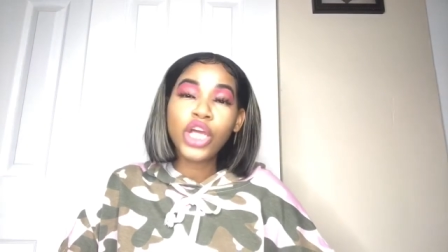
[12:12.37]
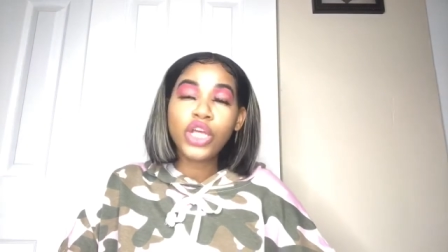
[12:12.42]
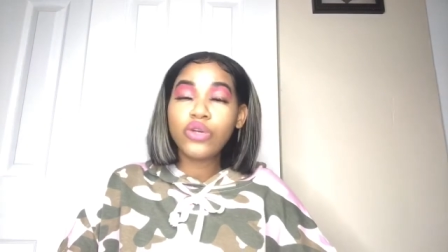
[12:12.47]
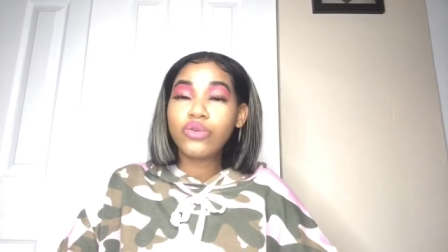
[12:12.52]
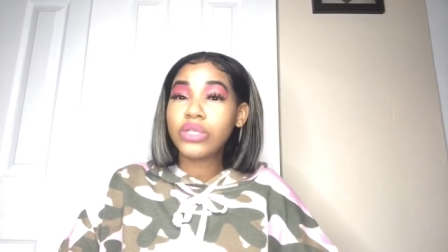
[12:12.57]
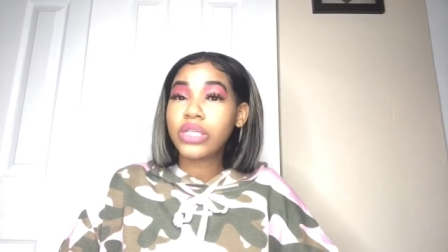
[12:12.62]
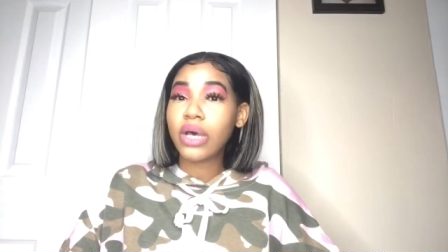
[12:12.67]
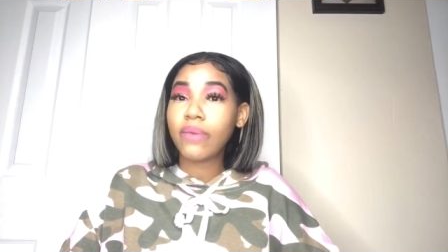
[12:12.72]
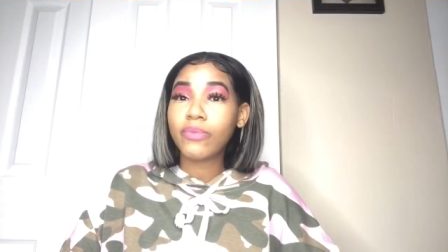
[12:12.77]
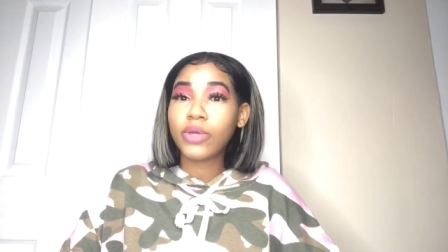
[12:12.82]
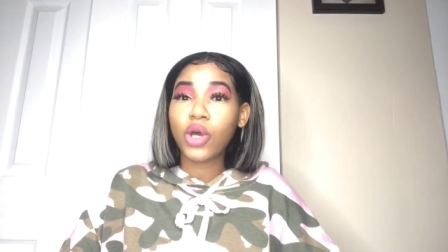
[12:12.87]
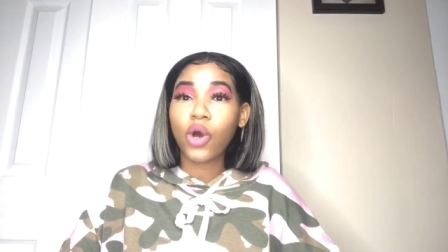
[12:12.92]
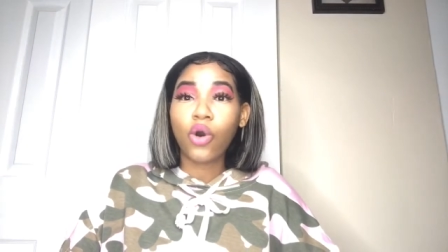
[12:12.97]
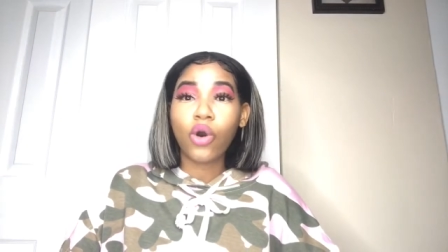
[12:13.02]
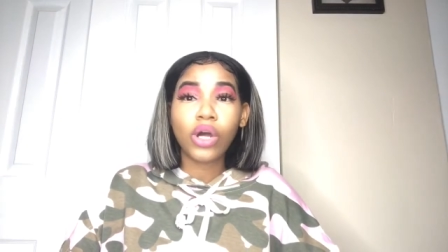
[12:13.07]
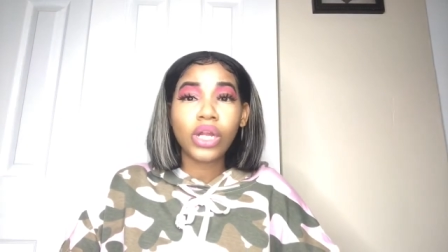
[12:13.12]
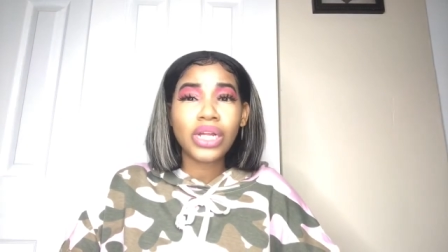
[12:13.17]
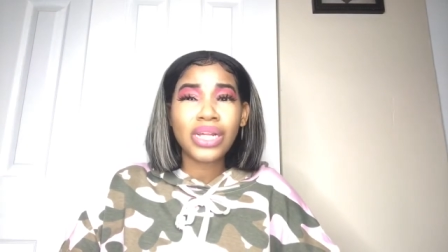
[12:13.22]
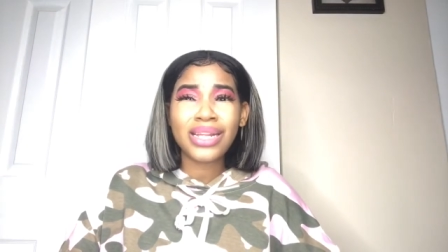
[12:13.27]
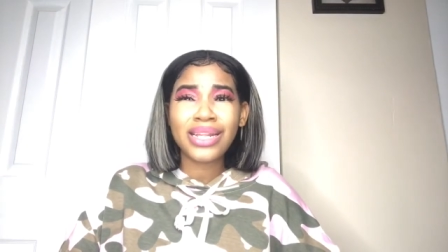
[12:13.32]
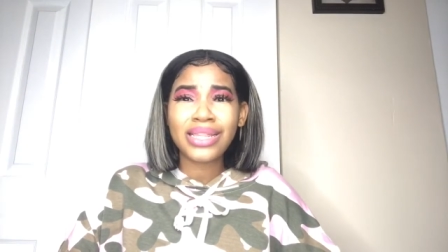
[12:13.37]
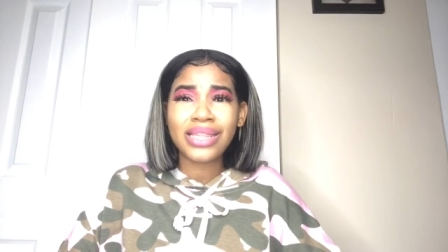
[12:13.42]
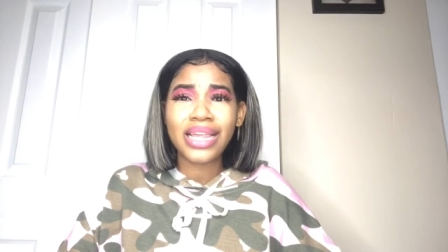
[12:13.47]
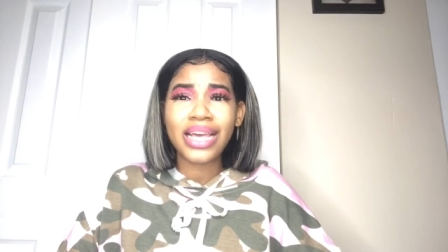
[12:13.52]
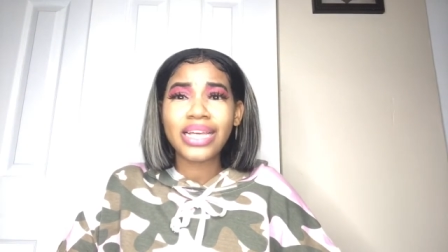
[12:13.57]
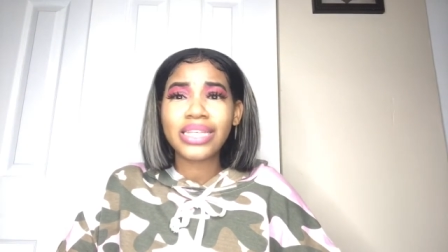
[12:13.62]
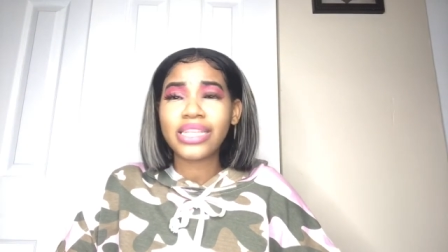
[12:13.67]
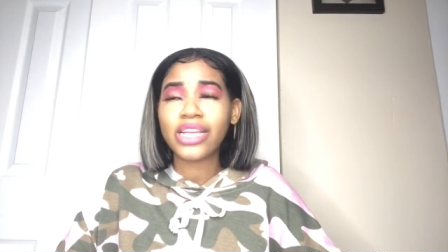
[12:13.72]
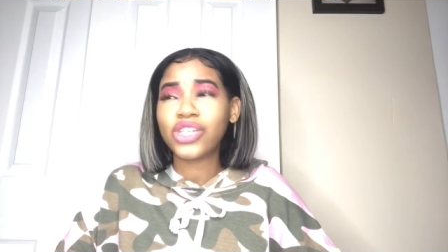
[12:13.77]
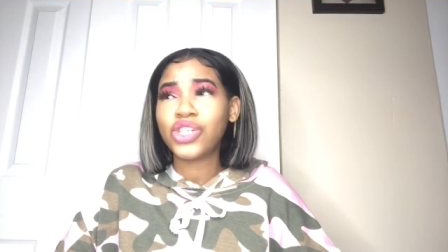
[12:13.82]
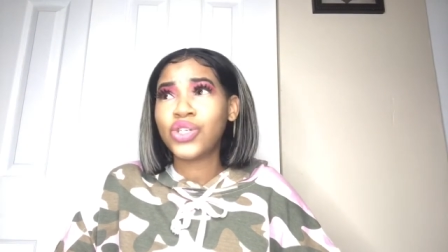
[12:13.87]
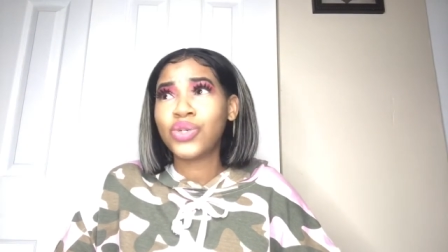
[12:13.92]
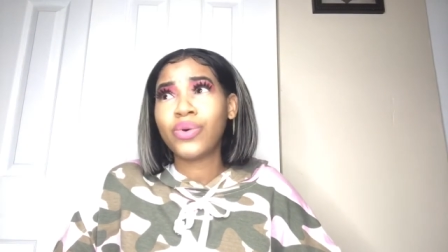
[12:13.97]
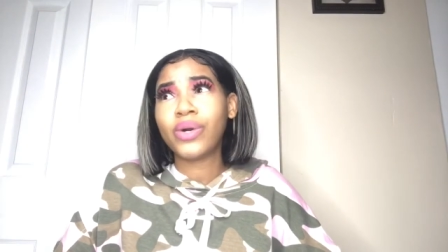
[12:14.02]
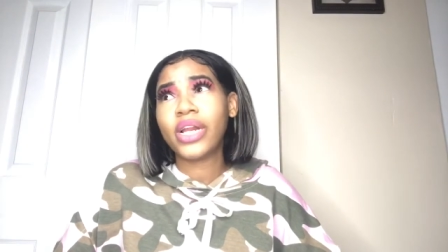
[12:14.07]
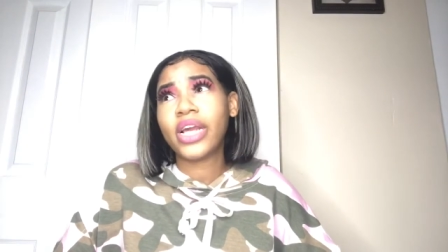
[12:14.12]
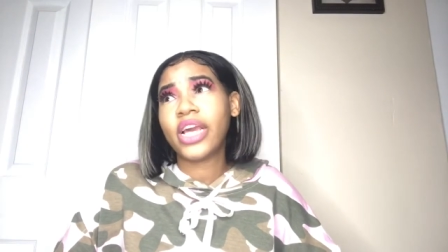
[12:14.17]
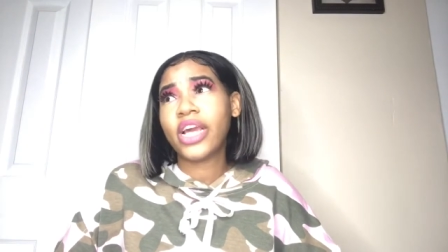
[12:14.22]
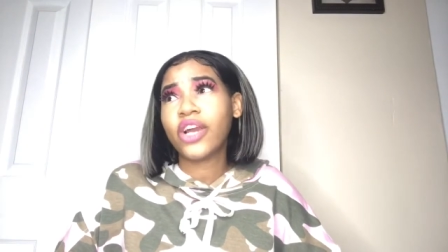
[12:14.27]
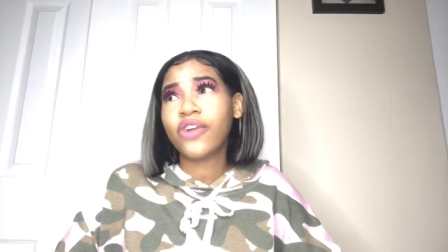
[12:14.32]
you tell me all of the things that you
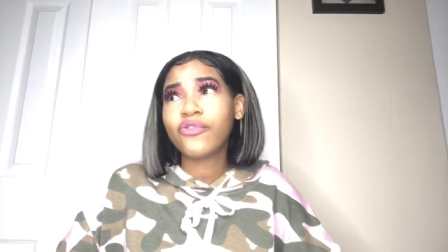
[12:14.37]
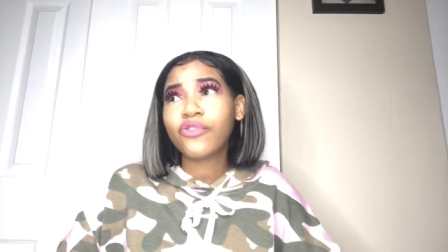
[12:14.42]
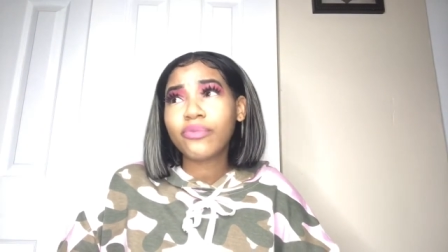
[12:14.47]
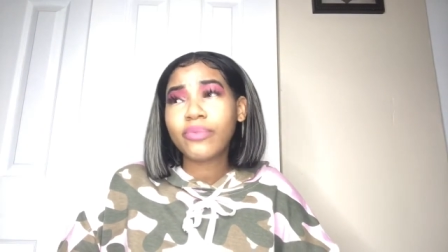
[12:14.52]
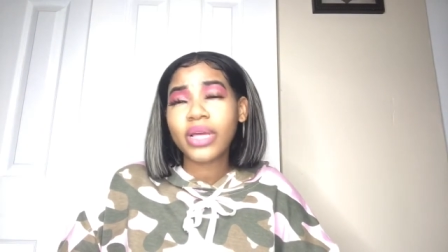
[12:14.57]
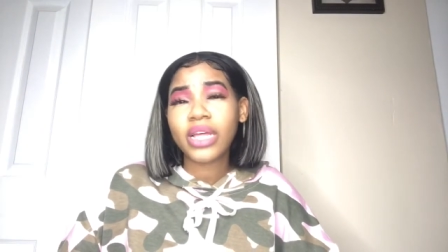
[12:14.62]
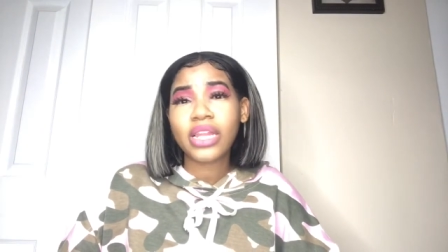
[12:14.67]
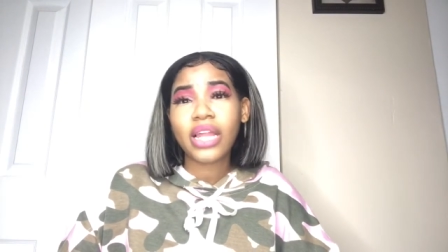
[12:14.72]
want to hear from me.